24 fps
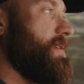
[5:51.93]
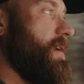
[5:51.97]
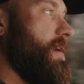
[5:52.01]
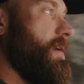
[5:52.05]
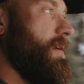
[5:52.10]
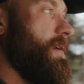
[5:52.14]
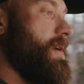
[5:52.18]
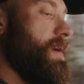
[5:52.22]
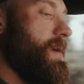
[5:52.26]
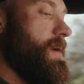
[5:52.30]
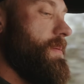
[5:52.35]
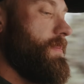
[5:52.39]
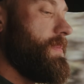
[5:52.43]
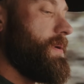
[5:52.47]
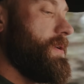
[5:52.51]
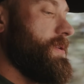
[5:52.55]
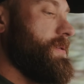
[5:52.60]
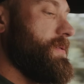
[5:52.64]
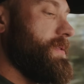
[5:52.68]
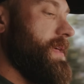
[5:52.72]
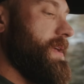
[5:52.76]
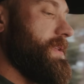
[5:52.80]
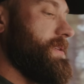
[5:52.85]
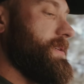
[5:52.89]
So I
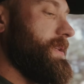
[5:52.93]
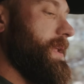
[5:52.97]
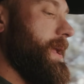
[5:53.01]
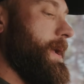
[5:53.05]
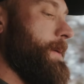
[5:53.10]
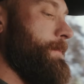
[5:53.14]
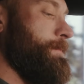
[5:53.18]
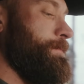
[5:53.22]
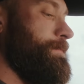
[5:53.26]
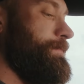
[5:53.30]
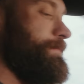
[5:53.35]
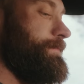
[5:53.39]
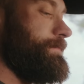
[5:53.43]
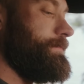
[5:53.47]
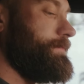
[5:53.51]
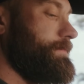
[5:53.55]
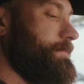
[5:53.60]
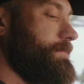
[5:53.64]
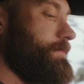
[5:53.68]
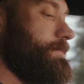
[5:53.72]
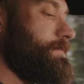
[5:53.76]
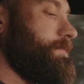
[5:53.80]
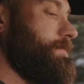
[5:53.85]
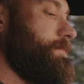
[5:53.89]
do that today.
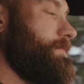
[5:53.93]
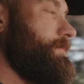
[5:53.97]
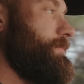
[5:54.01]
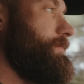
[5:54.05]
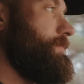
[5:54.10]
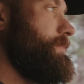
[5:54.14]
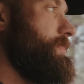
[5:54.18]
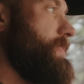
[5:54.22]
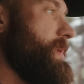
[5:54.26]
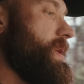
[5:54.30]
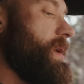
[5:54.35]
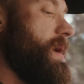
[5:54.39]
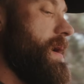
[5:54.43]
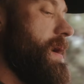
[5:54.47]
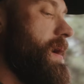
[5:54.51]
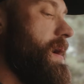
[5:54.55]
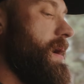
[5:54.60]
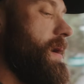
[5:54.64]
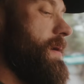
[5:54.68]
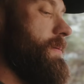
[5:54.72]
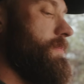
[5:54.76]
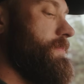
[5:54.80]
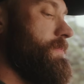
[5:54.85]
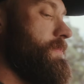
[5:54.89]

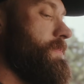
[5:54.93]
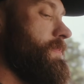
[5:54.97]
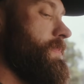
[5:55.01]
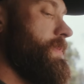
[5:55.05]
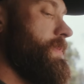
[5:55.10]
Um,